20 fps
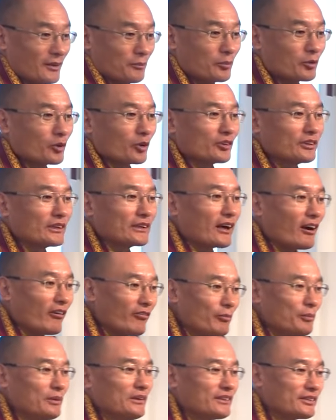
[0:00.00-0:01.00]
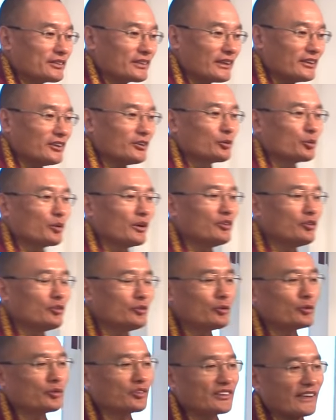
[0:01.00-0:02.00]
because the government decided to
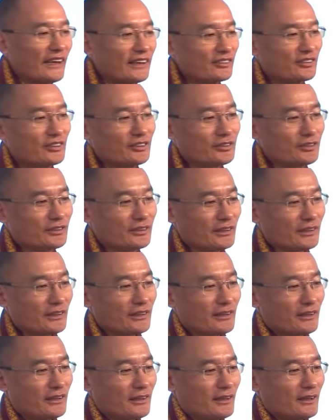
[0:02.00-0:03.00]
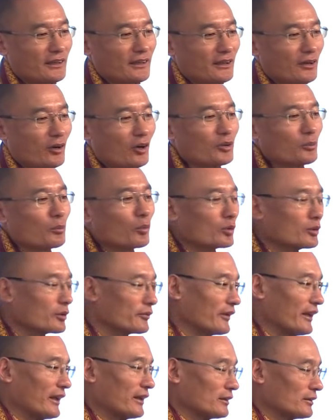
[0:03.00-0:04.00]
introduce taxes on motor
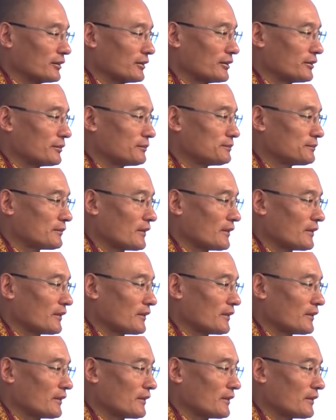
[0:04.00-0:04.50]
vehicles.